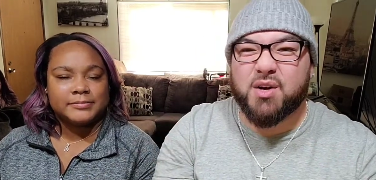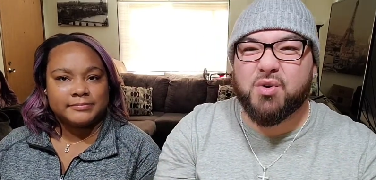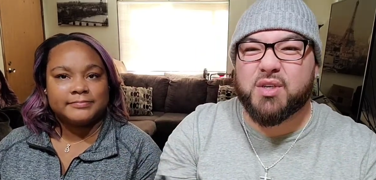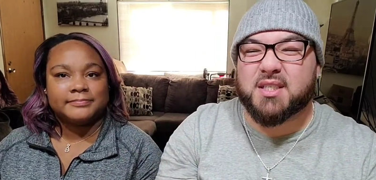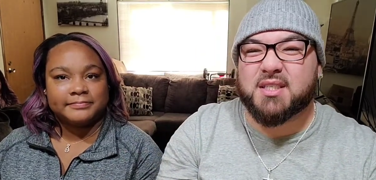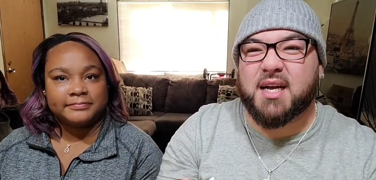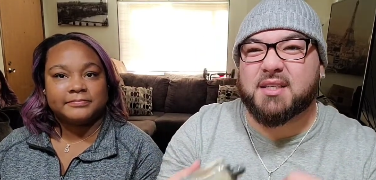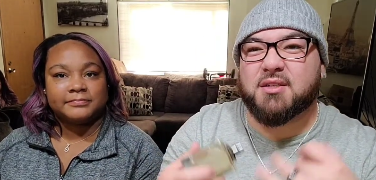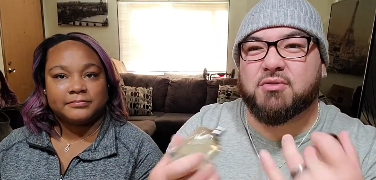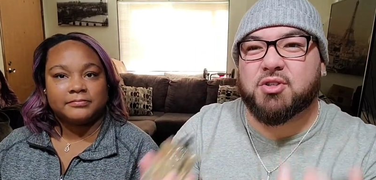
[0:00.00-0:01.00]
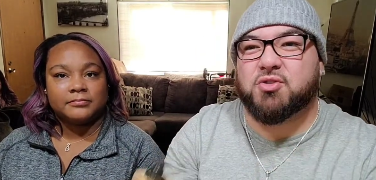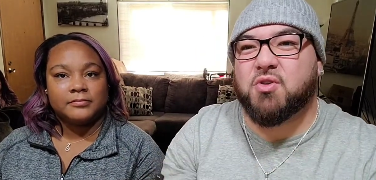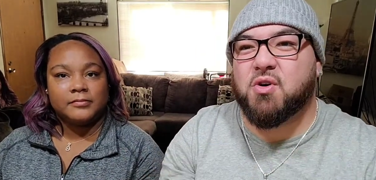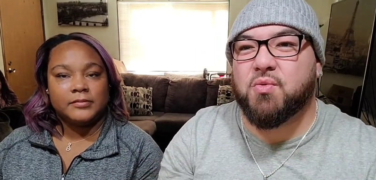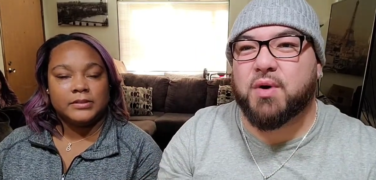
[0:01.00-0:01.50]
Speaker 1: like oud, it's not so
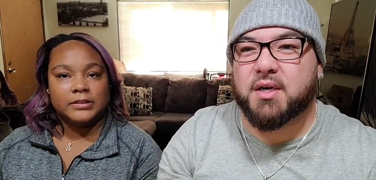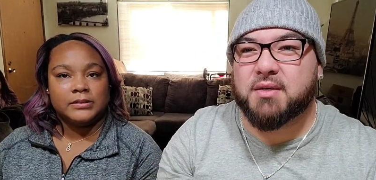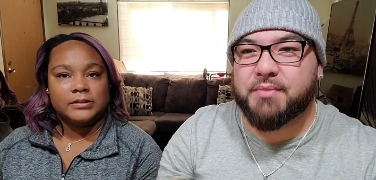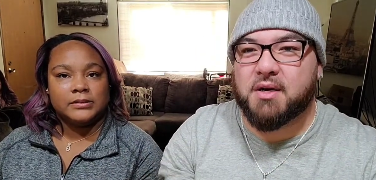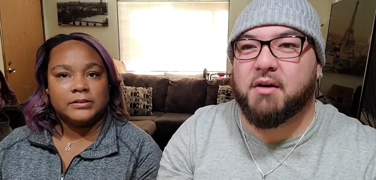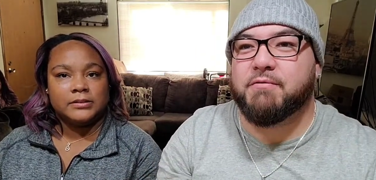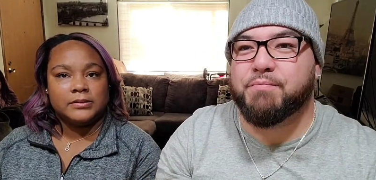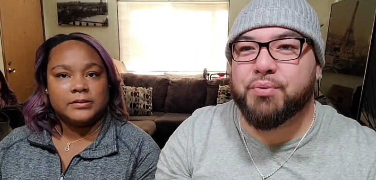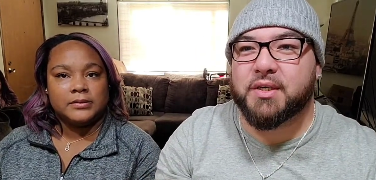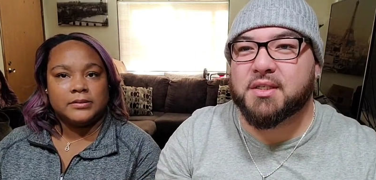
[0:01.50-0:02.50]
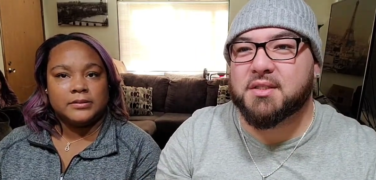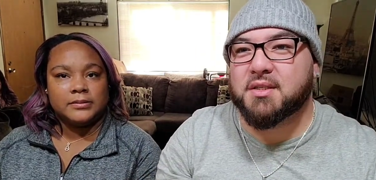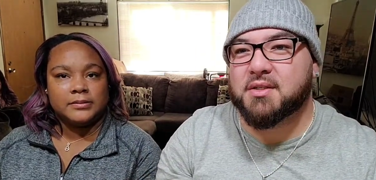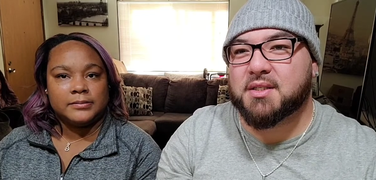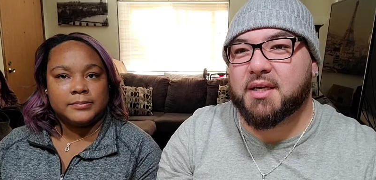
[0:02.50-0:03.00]
strong where it could be off-putting.
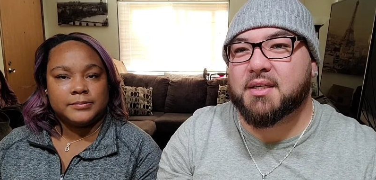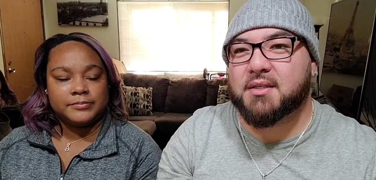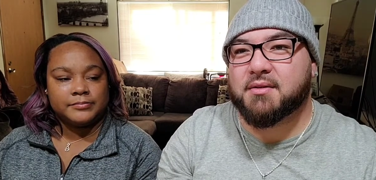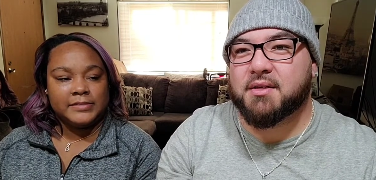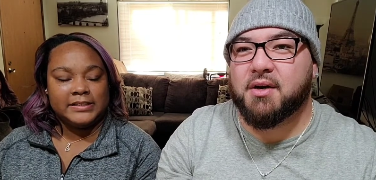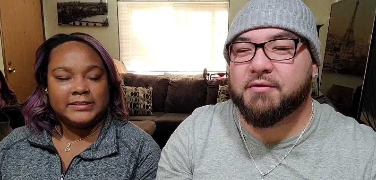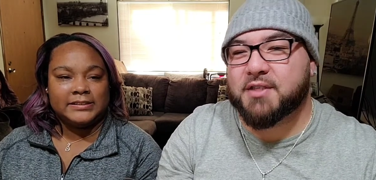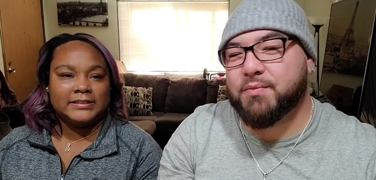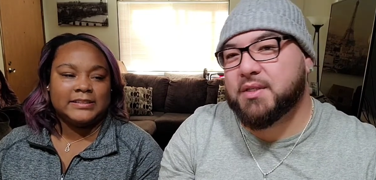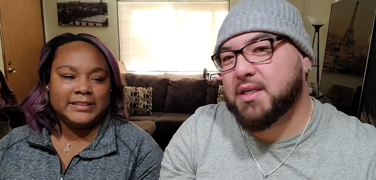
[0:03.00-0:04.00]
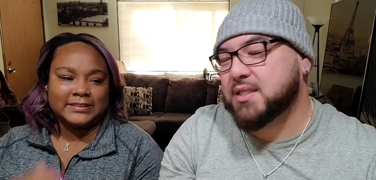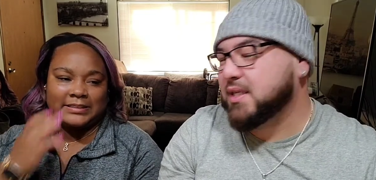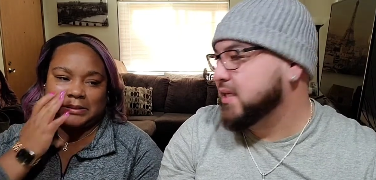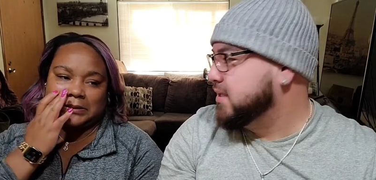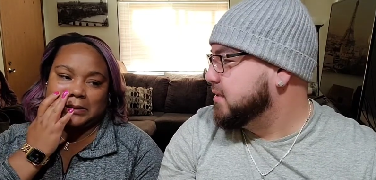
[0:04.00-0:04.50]
So it's like you know, I, if someone doesn't
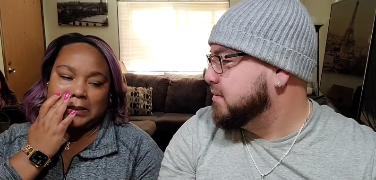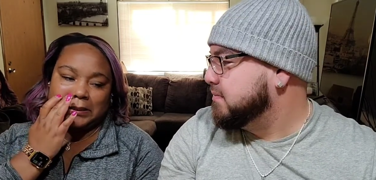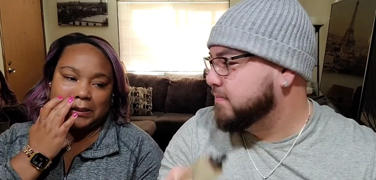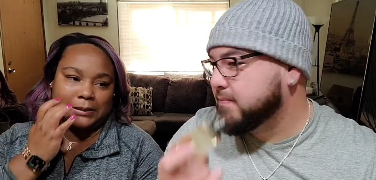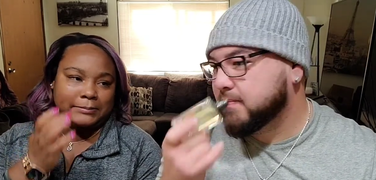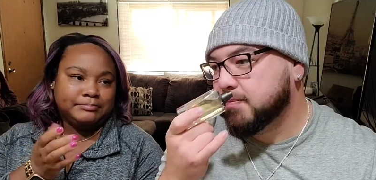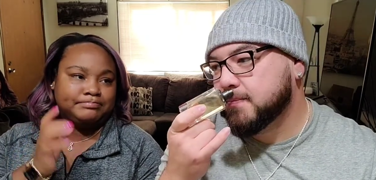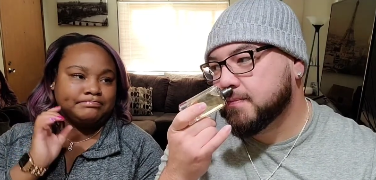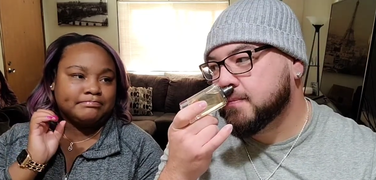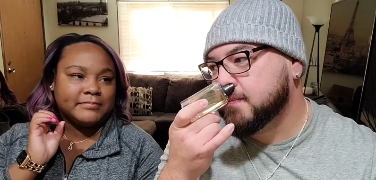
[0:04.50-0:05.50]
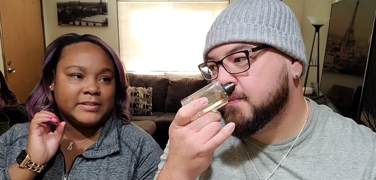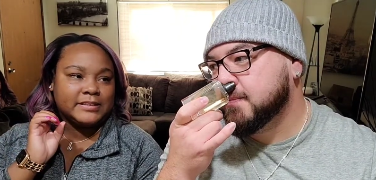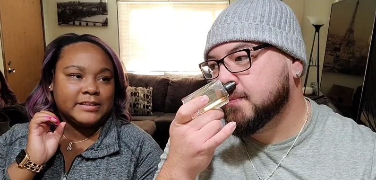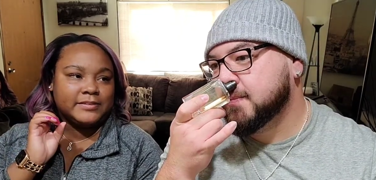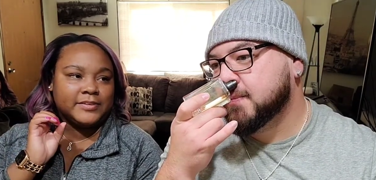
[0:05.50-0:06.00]
I think like it.
Speaker 2: that um,
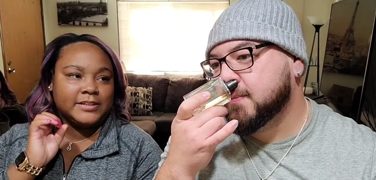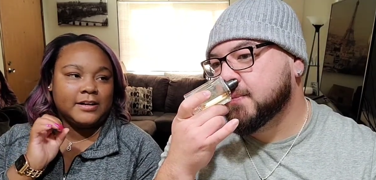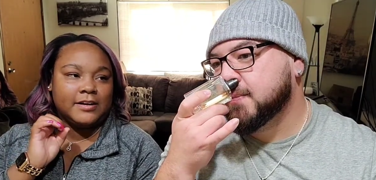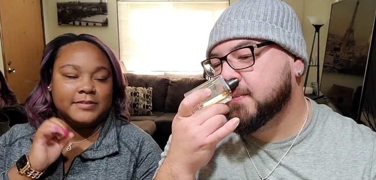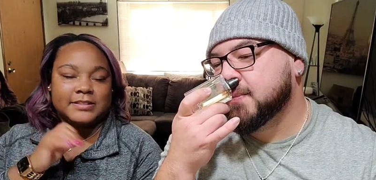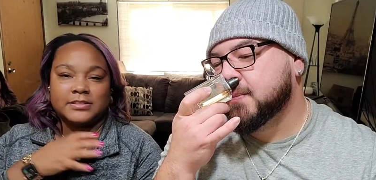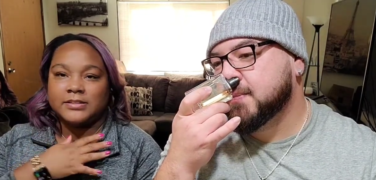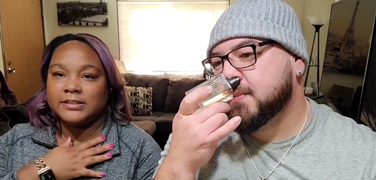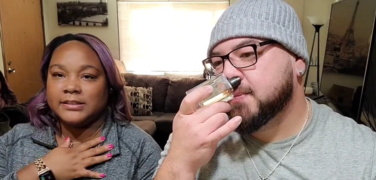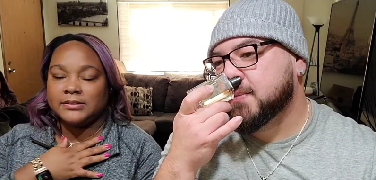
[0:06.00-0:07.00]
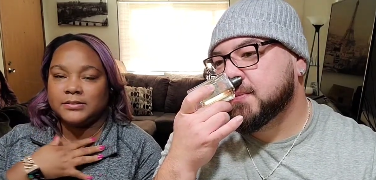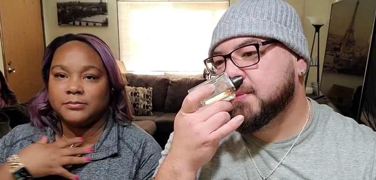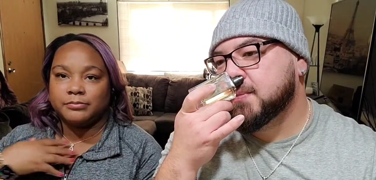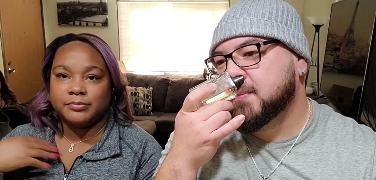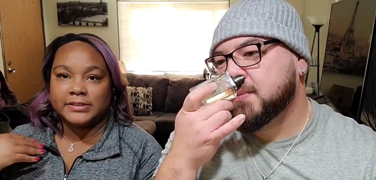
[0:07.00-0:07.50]
like if you're in the office and you get like a
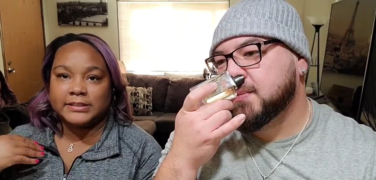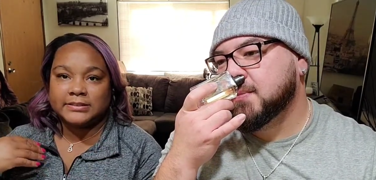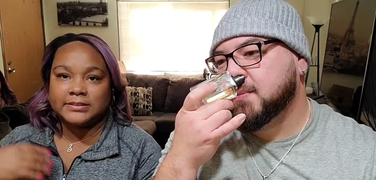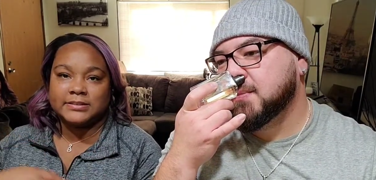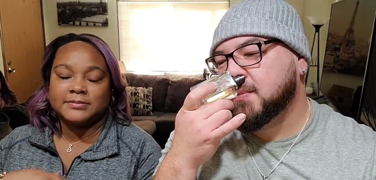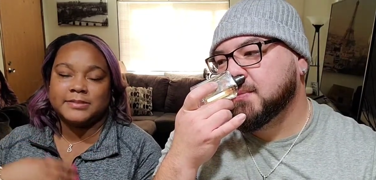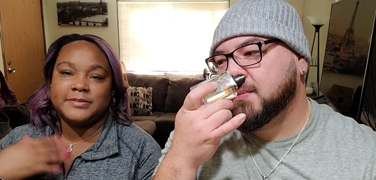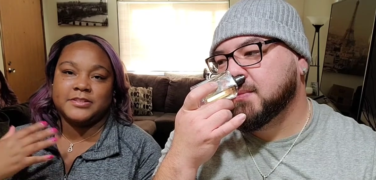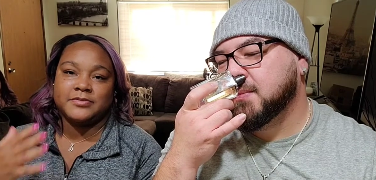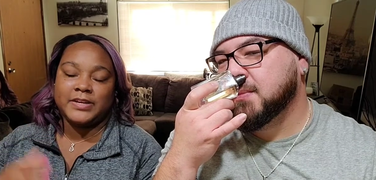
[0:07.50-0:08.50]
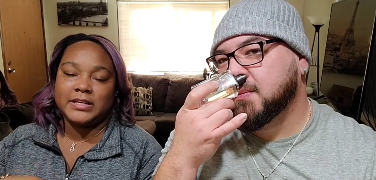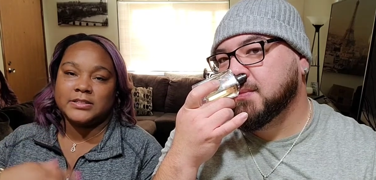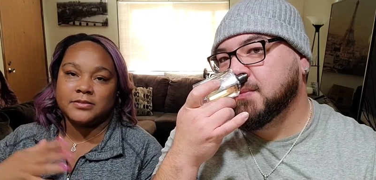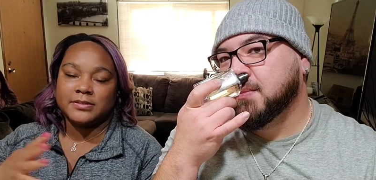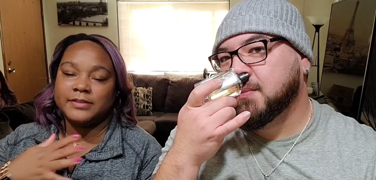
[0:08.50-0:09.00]
little breeze because sometimes there's
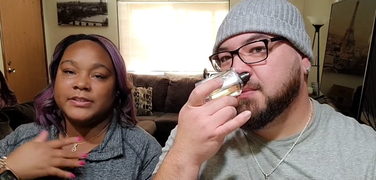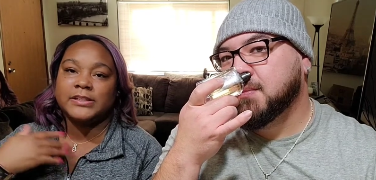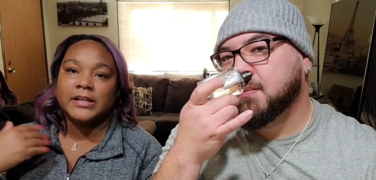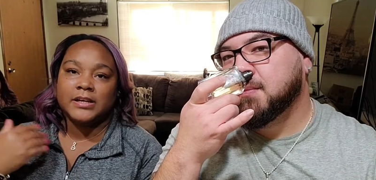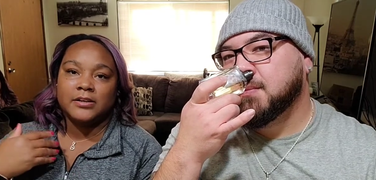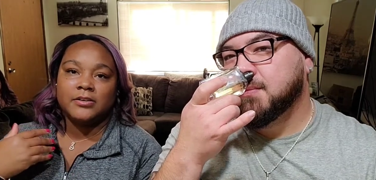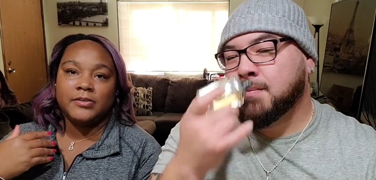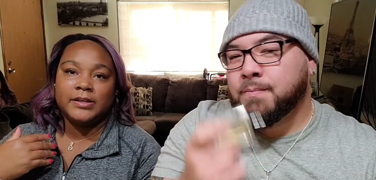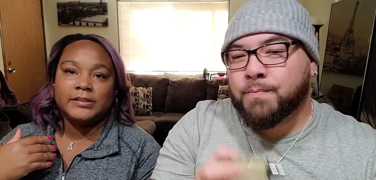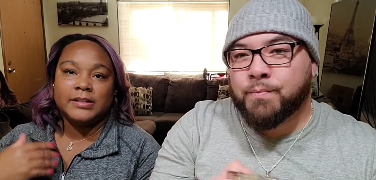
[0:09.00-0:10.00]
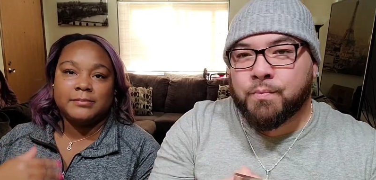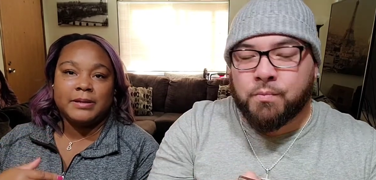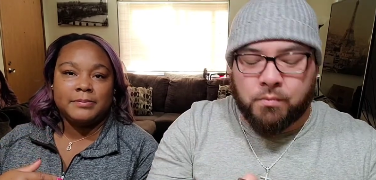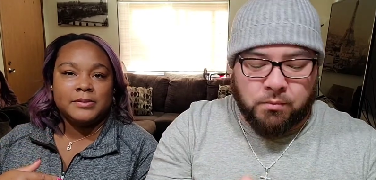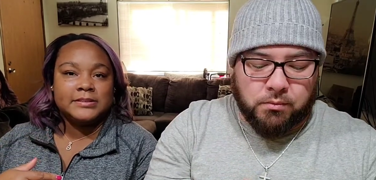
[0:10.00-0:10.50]
fans or whatever going,
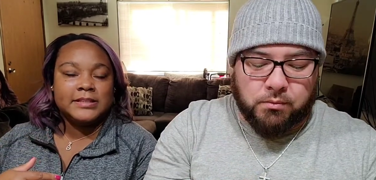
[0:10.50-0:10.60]
people